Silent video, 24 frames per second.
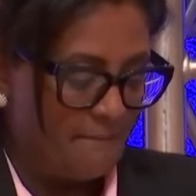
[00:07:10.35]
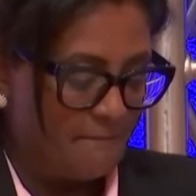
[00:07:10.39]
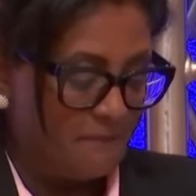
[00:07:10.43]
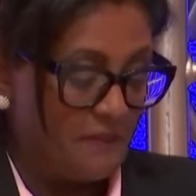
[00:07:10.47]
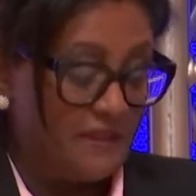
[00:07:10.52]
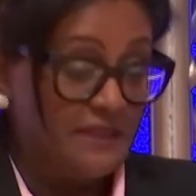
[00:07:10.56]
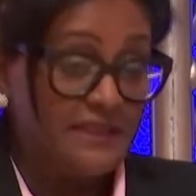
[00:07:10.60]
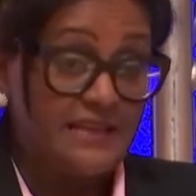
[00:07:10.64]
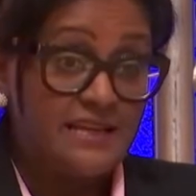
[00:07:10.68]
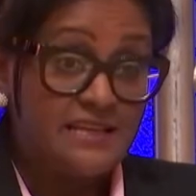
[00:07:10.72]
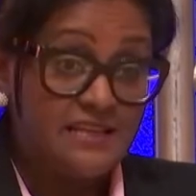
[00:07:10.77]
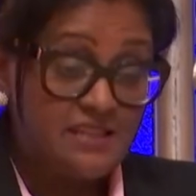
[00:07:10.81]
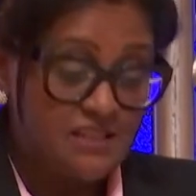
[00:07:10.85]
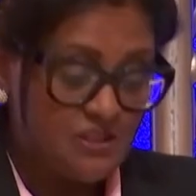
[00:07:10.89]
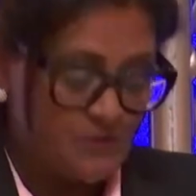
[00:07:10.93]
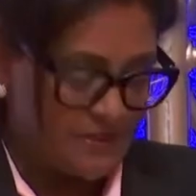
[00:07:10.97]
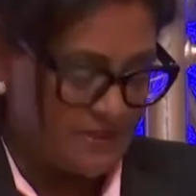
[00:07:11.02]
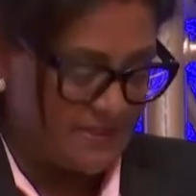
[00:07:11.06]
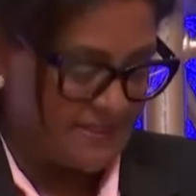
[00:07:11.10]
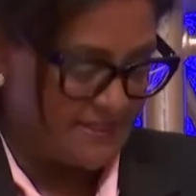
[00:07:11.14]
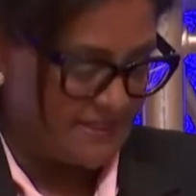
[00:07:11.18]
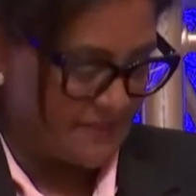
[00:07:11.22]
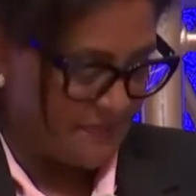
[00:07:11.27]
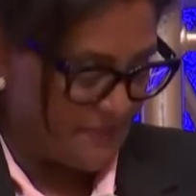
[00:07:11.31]
Learners with
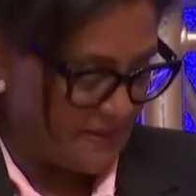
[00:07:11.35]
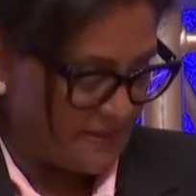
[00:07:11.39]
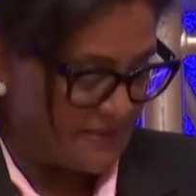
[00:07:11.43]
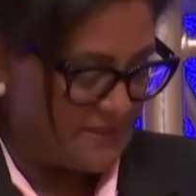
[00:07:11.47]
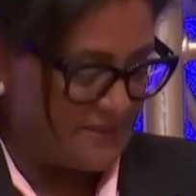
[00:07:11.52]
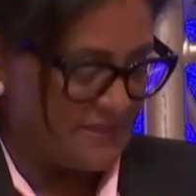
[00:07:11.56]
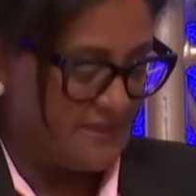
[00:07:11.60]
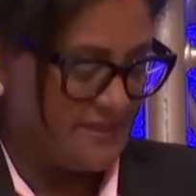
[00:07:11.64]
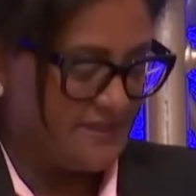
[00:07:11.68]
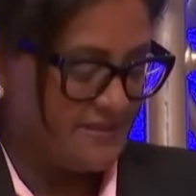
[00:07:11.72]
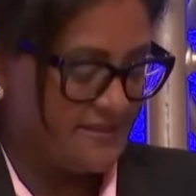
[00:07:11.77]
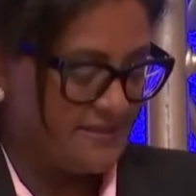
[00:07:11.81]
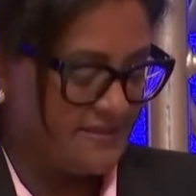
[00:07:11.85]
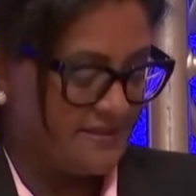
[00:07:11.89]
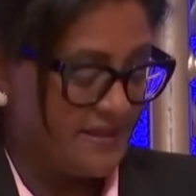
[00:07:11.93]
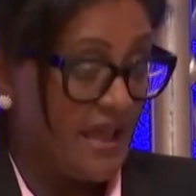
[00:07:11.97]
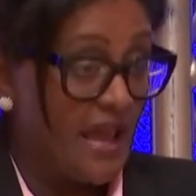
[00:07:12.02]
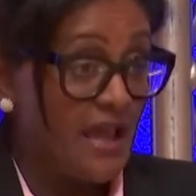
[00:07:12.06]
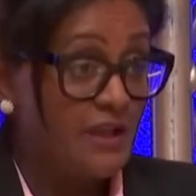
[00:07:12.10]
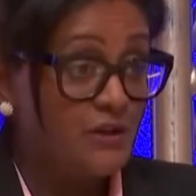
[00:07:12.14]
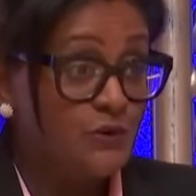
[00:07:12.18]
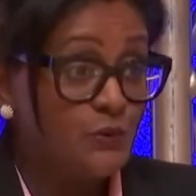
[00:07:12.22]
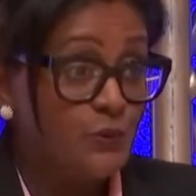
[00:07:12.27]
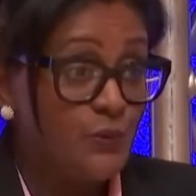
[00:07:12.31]
disabilities
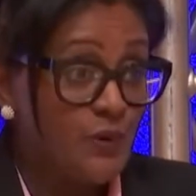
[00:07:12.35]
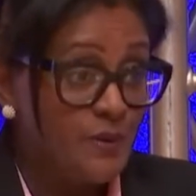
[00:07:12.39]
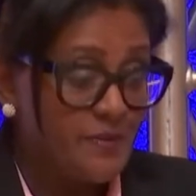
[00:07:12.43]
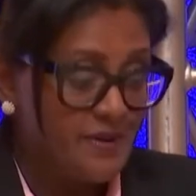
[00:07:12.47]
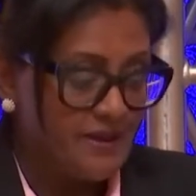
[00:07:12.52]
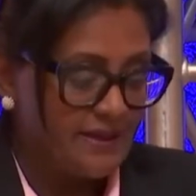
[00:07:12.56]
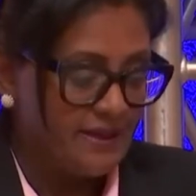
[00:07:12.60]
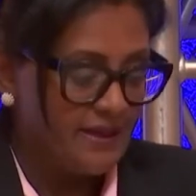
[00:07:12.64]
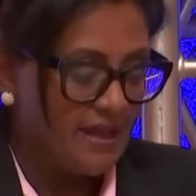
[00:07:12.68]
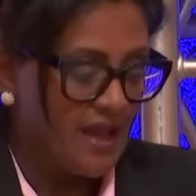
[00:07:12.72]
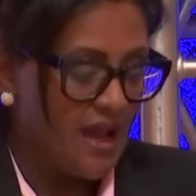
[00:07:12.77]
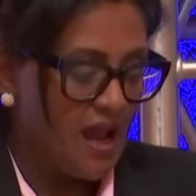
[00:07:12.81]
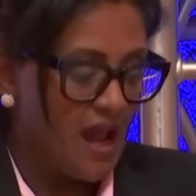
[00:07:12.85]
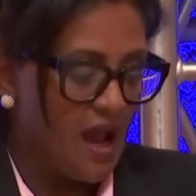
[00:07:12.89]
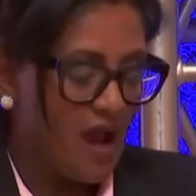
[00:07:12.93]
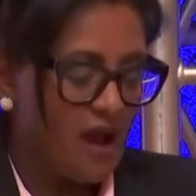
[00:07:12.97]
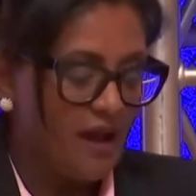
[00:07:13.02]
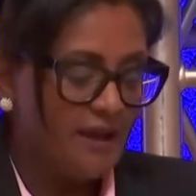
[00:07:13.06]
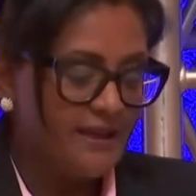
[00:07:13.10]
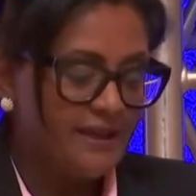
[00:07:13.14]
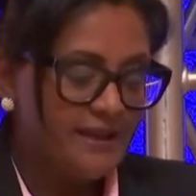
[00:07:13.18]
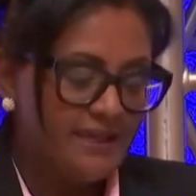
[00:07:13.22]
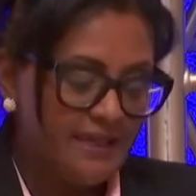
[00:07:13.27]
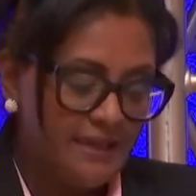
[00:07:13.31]
and women are
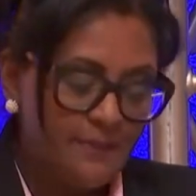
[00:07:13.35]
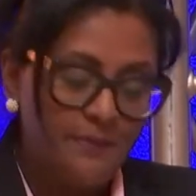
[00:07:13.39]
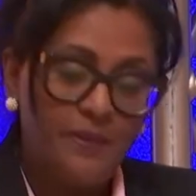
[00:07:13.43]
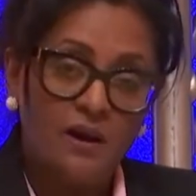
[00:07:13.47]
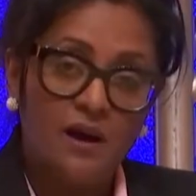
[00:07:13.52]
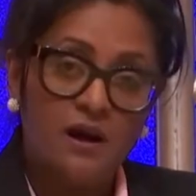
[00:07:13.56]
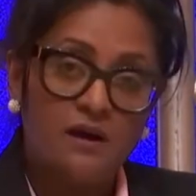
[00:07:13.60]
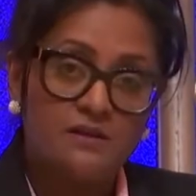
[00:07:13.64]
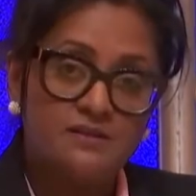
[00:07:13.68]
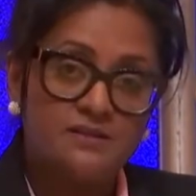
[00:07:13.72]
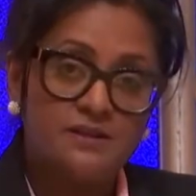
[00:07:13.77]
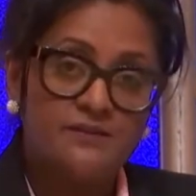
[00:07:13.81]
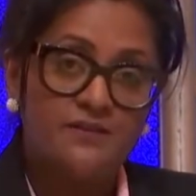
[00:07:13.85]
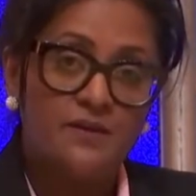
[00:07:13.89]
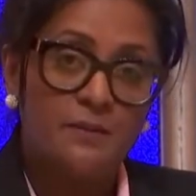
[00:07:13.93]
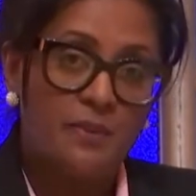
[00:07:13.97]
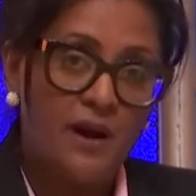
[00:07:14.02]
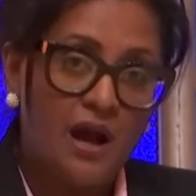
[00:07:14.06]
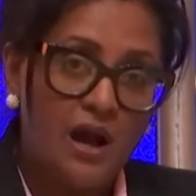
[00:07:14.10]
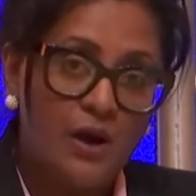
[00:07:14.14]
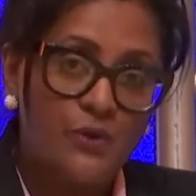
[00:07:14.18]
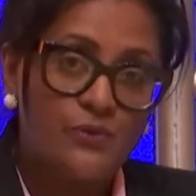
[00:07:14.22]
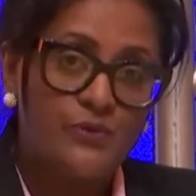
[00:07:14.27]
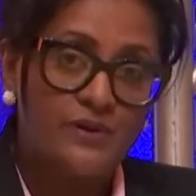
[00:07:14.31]
a key part of
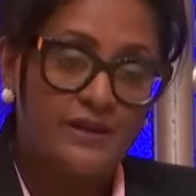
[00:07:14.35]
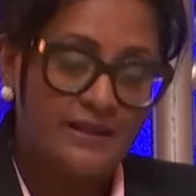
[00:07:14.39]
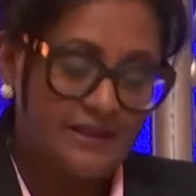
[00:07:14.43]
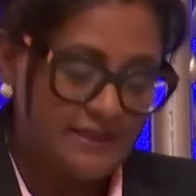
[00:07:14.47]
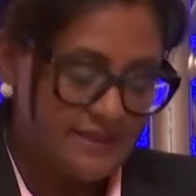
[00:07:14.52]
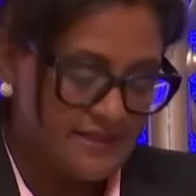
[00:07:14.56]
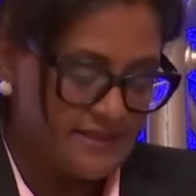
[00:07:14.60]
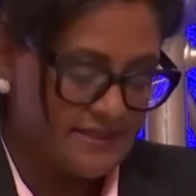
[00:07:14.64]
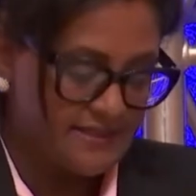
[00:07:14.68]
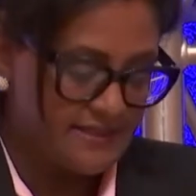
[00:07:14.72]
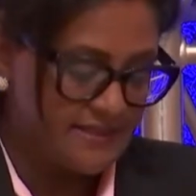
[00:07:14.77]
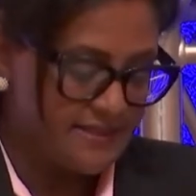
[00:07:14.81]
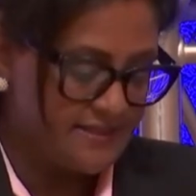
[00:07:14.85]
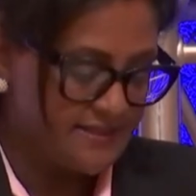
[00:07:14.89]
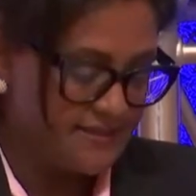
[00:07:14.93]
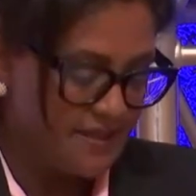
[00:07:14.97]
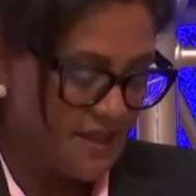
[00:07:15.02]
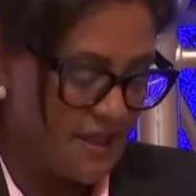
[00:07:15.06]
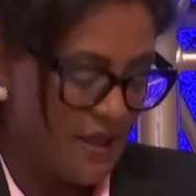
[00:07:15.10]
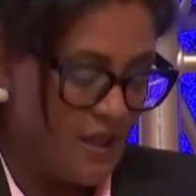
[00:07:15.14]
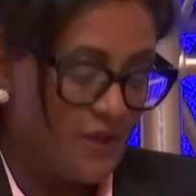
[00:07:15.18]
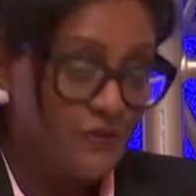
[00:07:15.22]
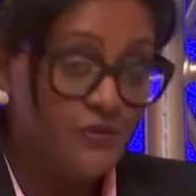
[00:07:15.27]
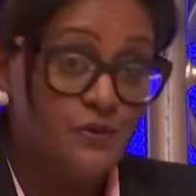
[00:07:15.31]
empowering learners
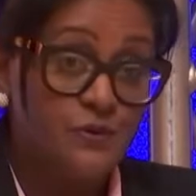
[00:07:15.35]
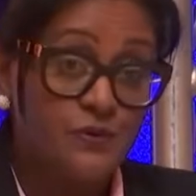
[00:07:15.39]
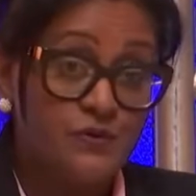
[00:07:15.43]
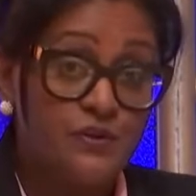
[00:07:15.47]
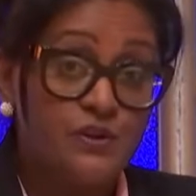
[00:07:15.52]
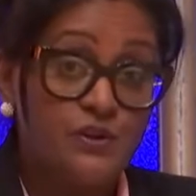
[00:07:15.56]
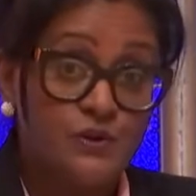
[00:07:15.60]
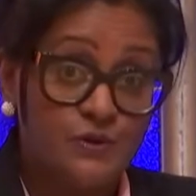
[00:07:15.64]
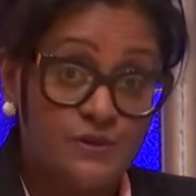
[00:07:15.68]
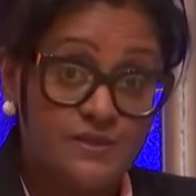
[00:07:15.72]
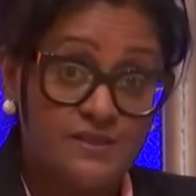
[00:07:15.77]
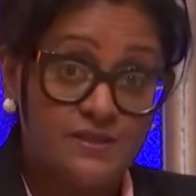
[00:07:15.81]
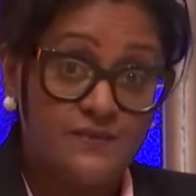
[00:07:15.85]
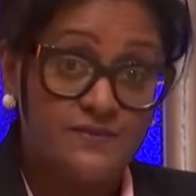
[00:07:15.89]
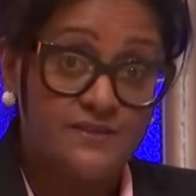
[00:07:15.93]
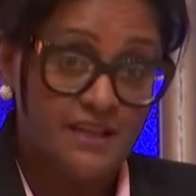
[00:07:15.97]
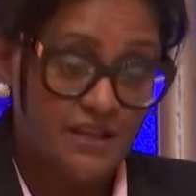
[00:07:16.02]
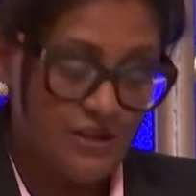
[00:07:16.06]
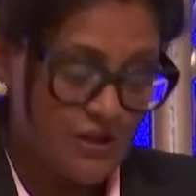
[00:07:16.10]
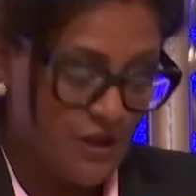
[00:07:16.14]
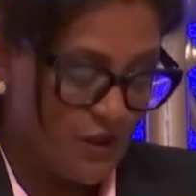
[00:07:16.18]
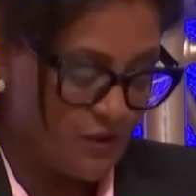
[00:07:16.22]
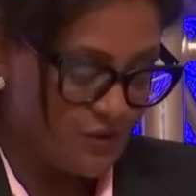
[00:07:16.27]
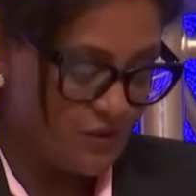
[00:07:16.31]
through the use of
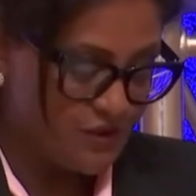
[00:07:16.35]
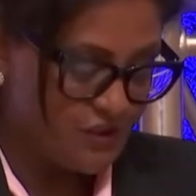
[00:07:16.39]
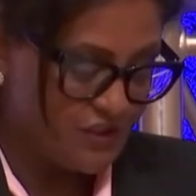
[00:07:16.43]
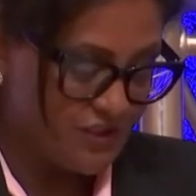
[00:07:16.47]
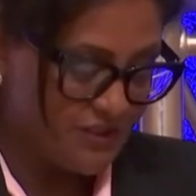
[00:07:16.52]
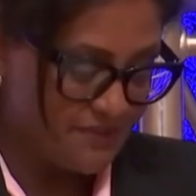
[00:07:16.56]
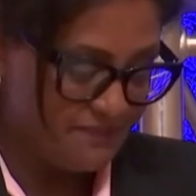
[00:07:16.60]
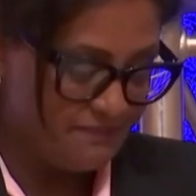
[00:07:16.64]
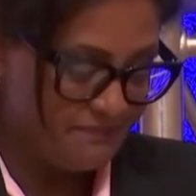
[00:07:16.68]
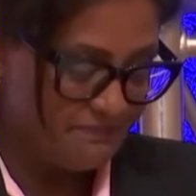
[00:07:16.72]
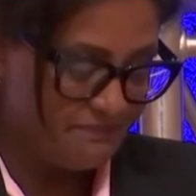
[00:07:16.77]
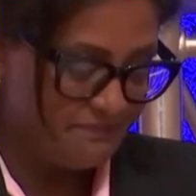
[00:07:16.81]
technology.